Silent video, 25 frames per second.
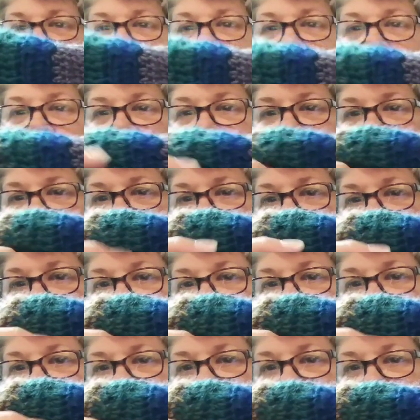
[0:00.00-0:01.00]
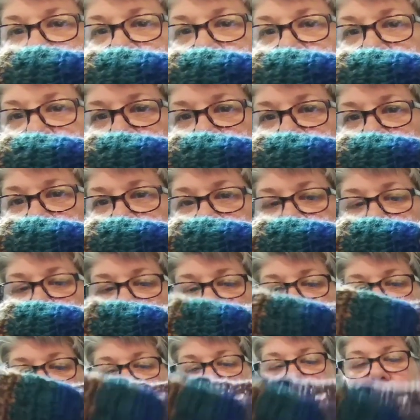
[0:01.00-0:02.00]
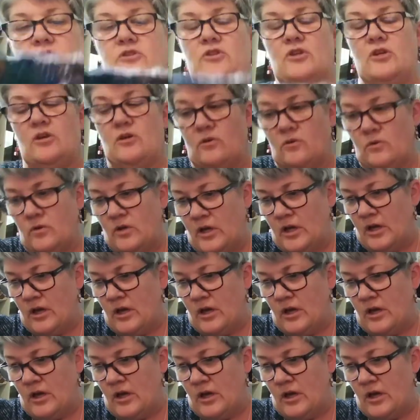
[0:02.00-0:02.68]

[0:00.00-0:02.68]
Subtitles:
And then some of these are jewel tone here too.